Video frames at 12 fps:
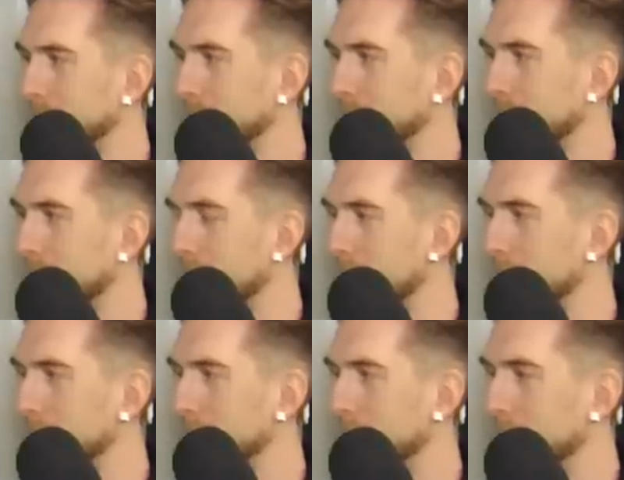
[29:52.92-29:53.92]

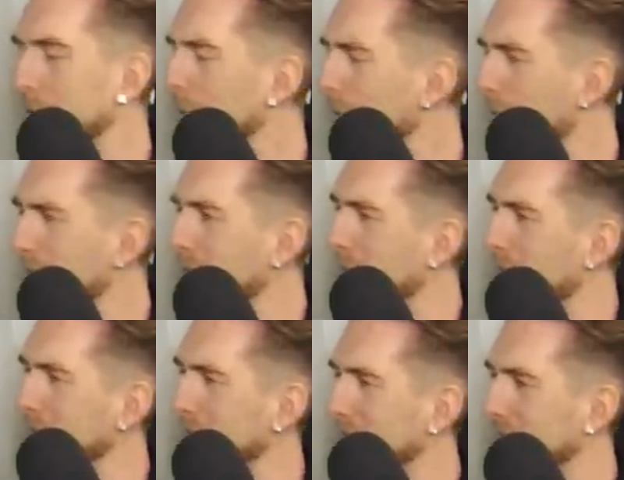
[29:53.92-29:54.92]

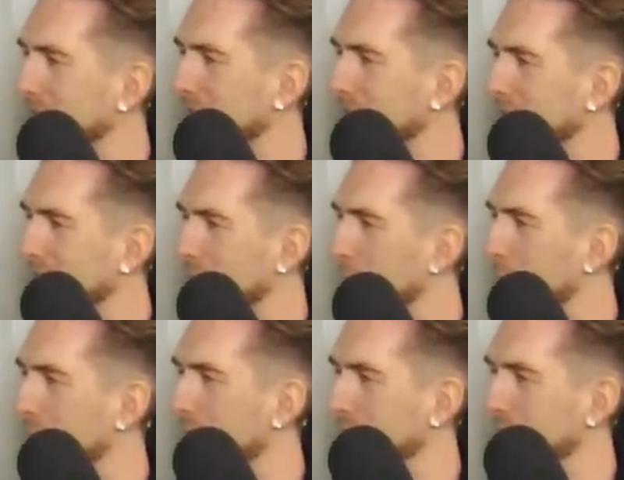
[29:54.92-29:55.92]

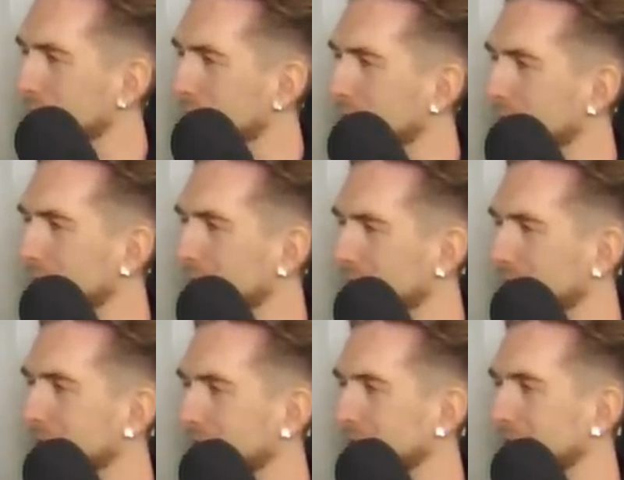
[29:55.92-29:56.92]

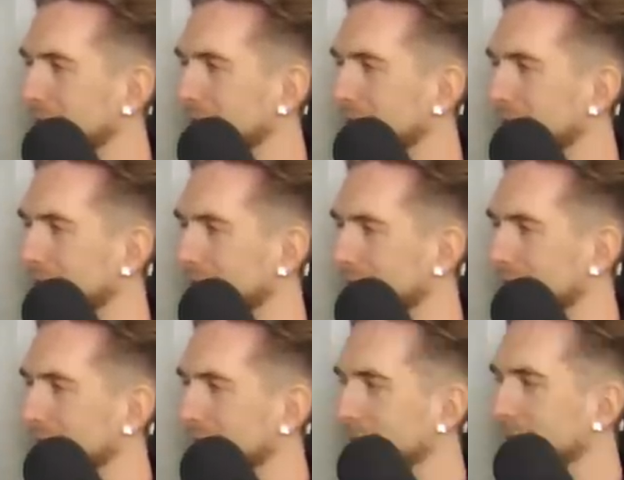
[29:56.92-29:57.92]

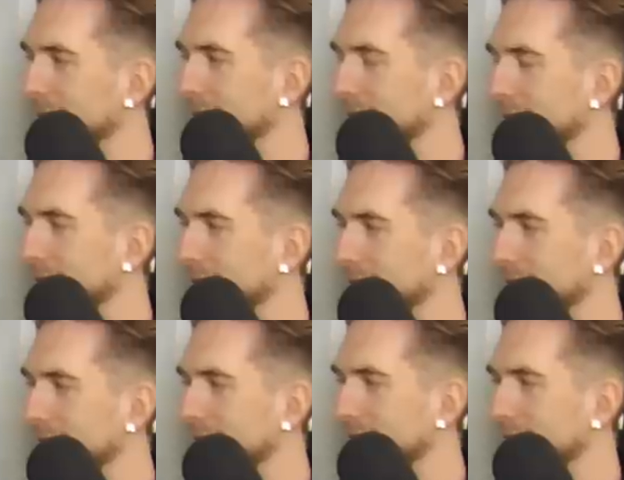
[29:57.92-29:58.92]

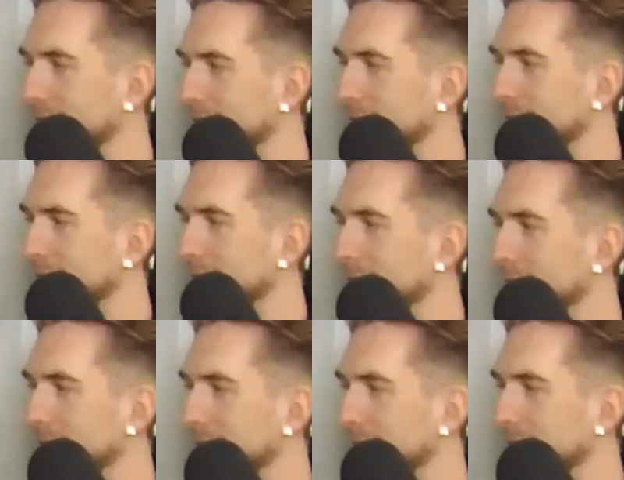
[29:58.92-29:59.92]

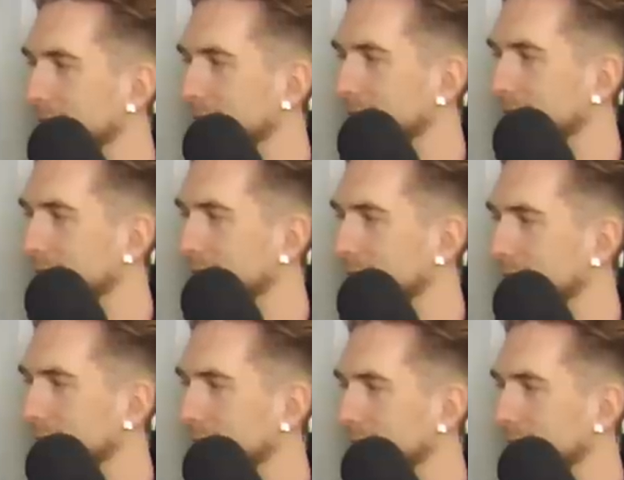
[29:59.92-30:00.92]
This person isn't speaking.